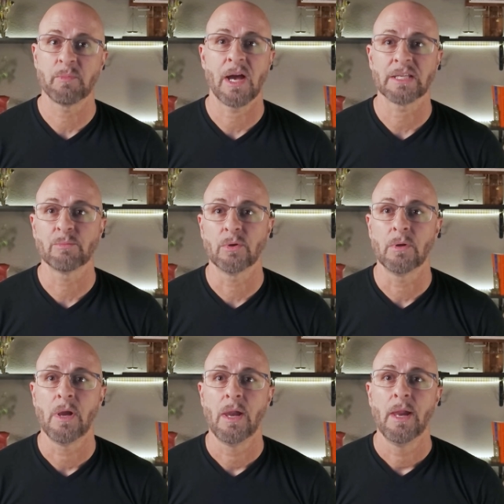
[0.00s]

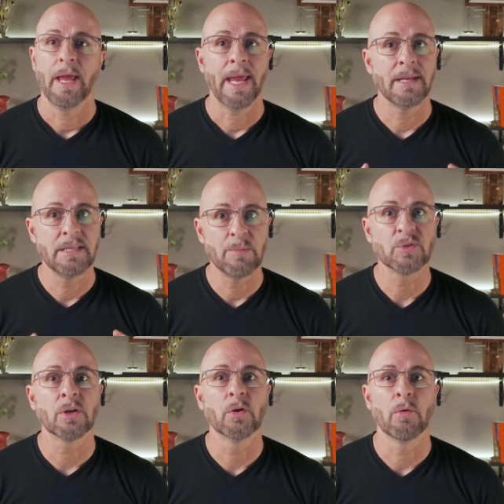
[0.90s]
possible, and
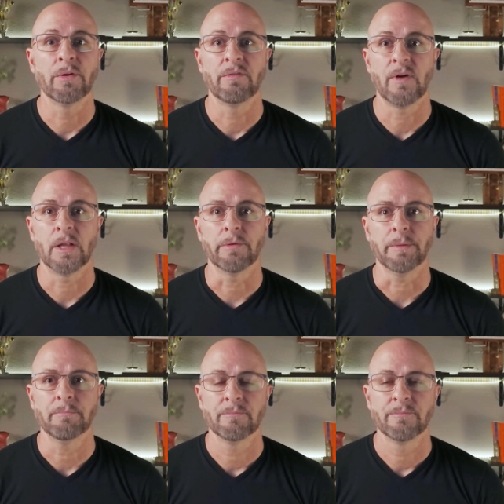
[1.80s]
tips on growing a following.